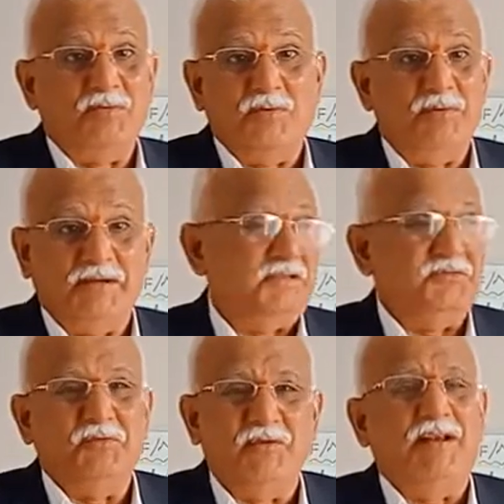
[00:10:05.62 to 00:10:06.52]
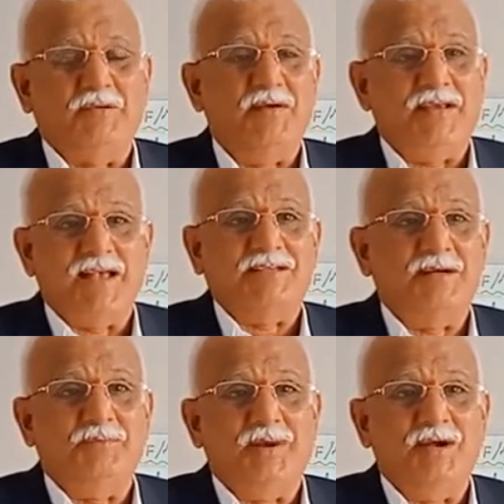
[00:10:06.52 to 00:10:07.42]
movement is very quick as
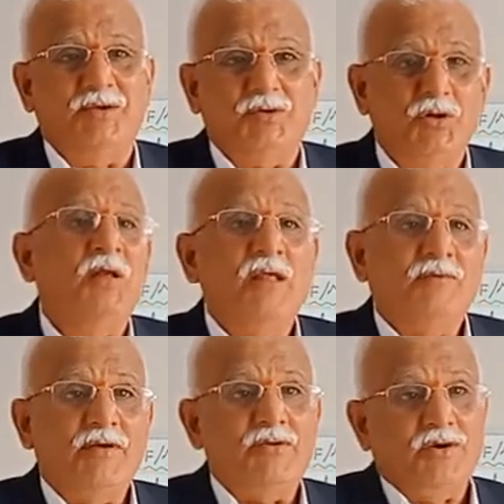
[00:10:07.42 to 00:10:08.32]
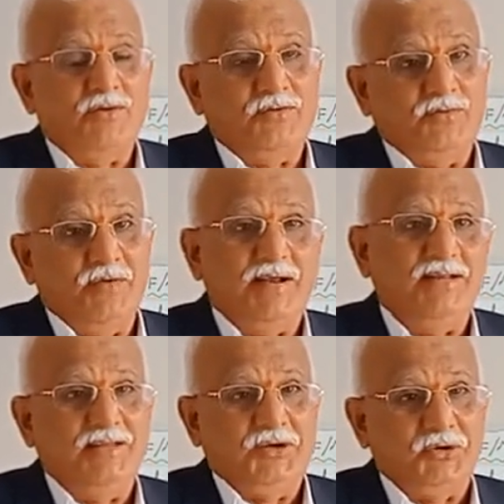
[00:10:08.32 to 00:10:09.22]
compared to when you are wearing
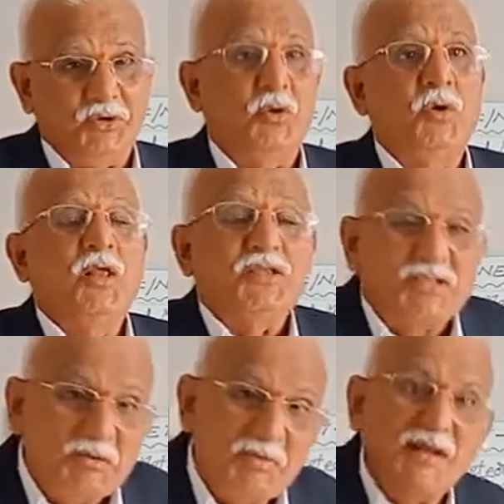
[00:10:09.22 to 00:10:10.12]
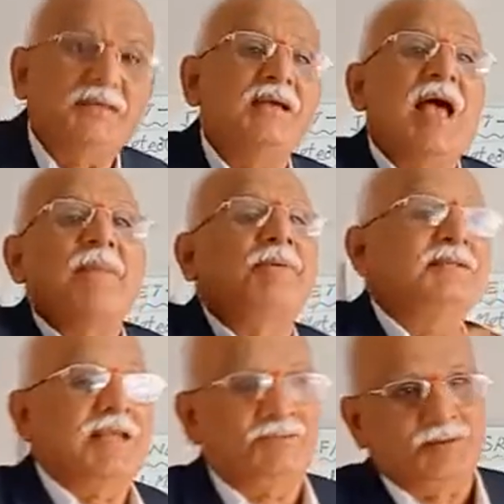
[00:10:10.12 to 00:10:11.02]
the shoe. Similar thing
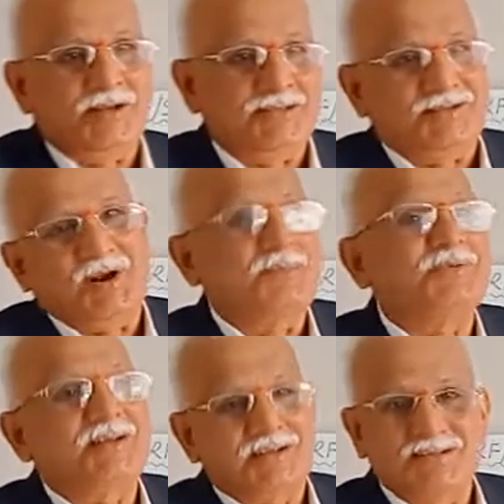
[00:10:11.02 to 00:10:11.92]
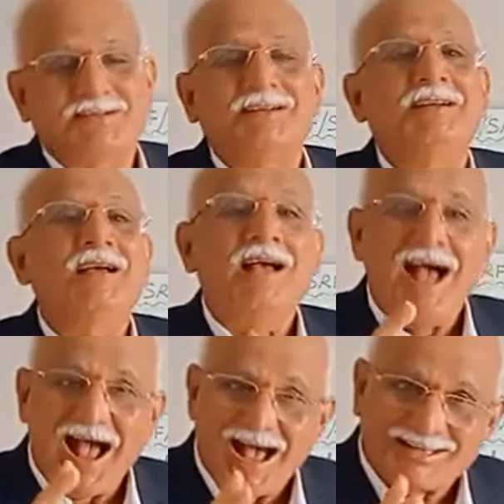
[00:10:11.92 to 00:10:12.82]
happens as far as crops are concerned
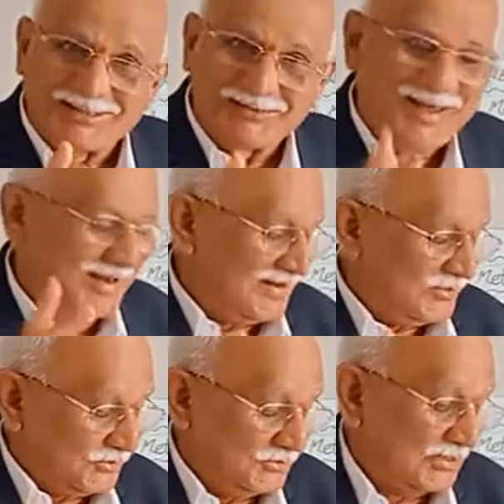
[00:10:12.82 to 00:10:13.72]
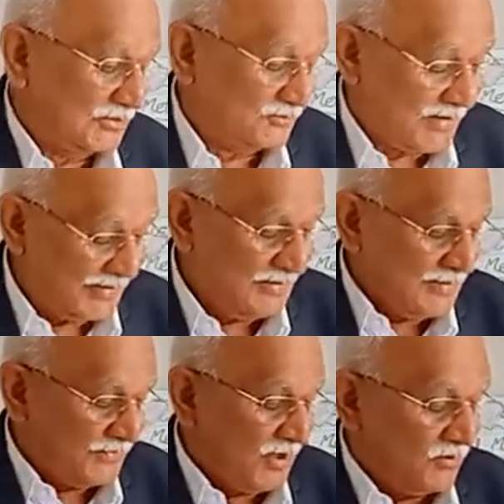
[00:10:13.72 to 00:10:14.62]
as well. So that's why.
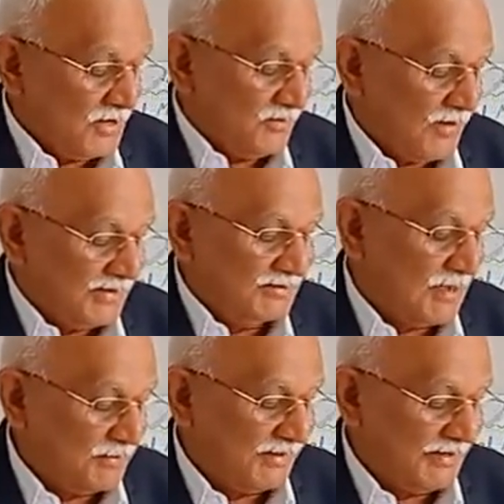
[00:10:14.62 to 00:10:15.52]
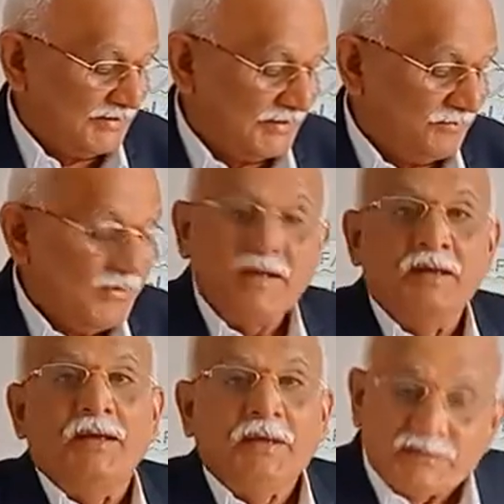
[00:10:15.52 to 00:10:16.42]
Now, what is the application?
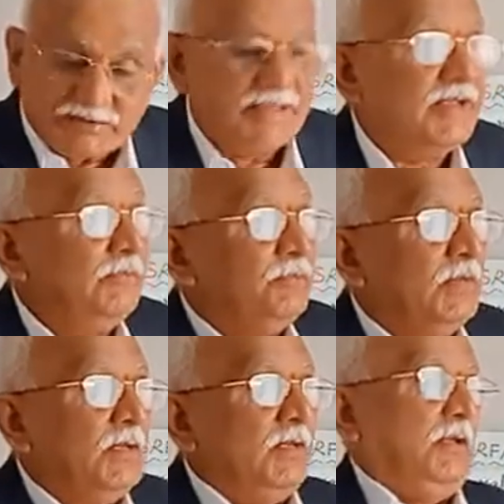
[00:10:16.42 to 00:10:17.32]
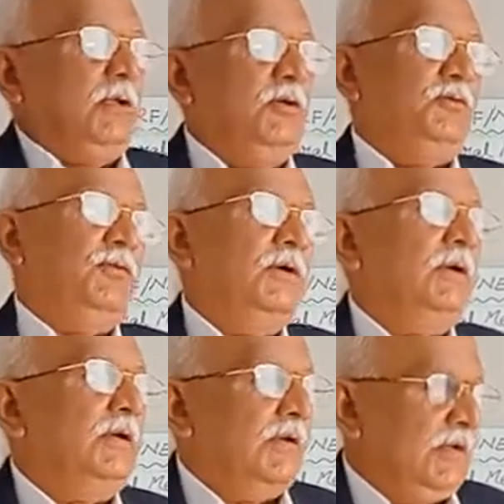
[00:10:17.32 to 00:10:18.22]
Say, if
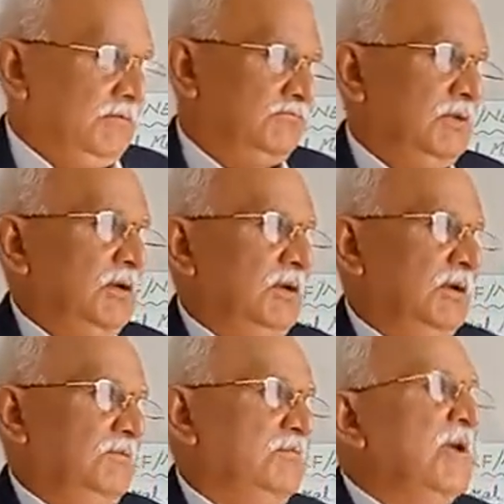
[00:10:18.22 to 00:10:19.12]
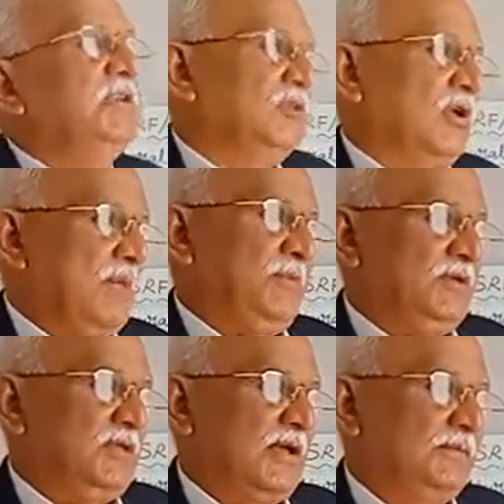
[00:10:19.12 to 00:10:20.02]
a maize crop
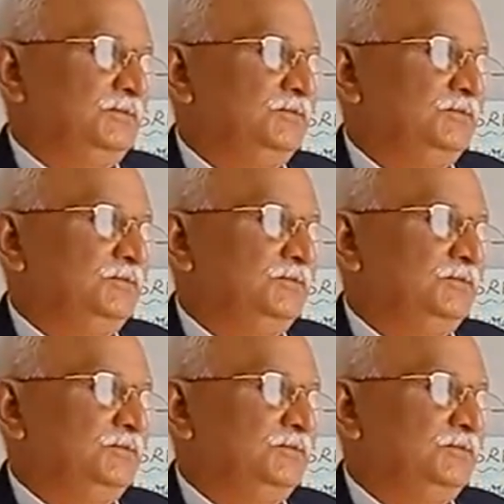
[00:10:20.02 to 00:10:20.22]
is there,